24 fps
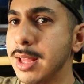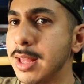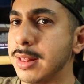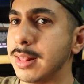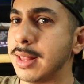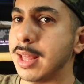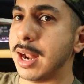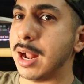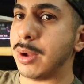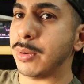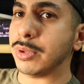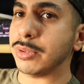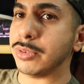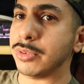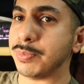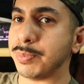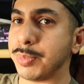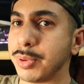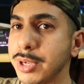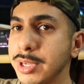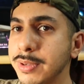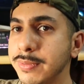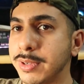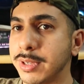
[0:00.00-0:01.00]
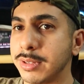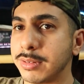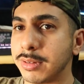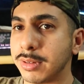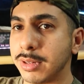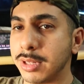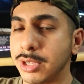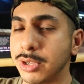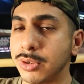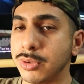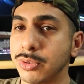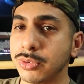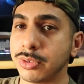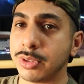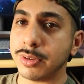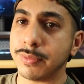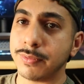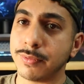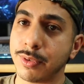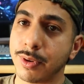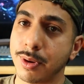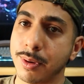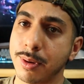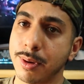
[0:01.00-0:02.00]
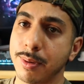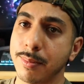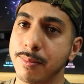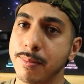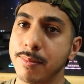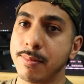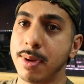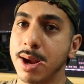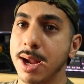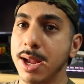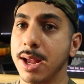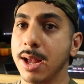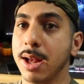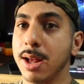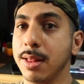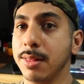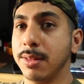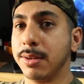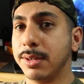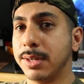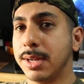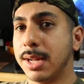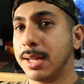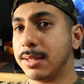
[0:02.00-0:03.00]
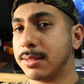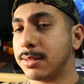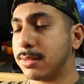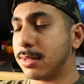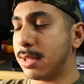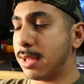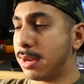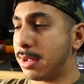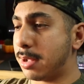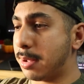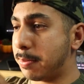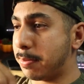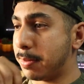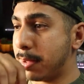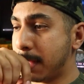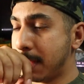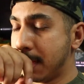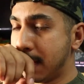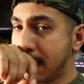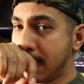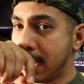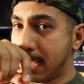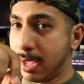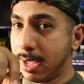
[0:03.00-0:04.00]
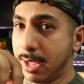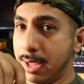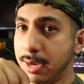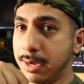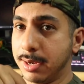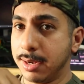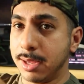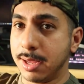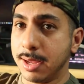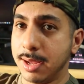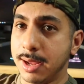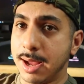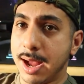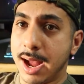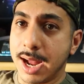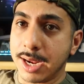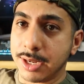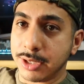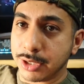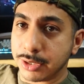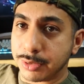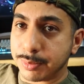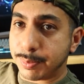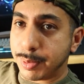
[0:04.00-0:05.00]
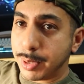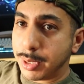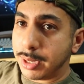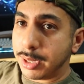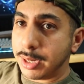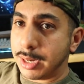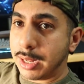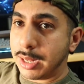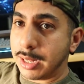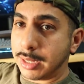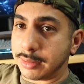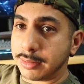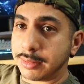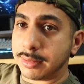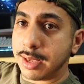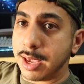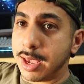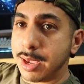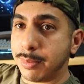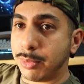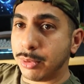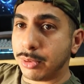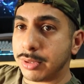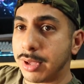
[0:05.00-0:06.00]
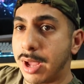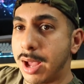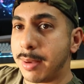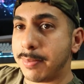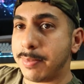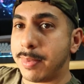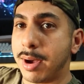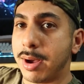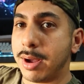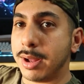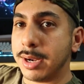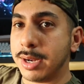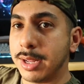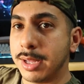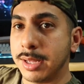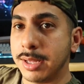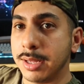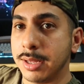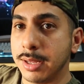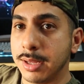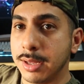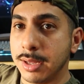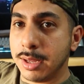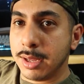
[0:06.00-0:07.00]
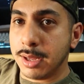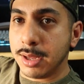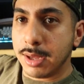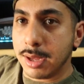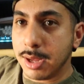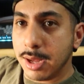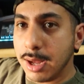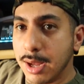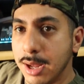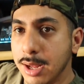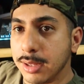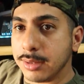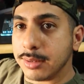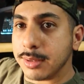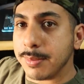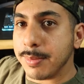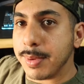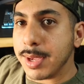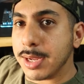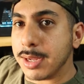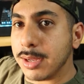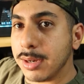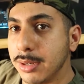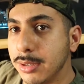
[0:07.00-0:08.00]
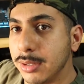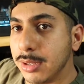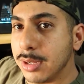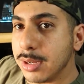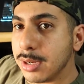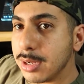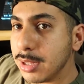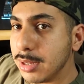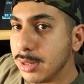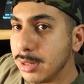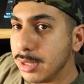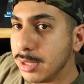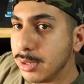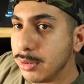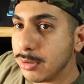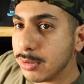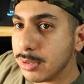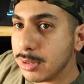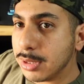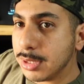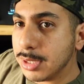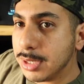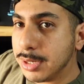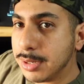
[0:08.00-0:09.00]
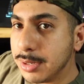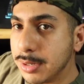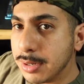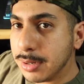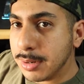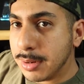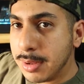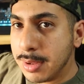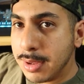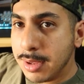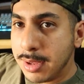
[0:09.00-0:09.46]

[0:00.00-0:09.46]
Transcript: that I was previously using for my other desk setup, and I just put a tabletop on it to make it look a little cleaner.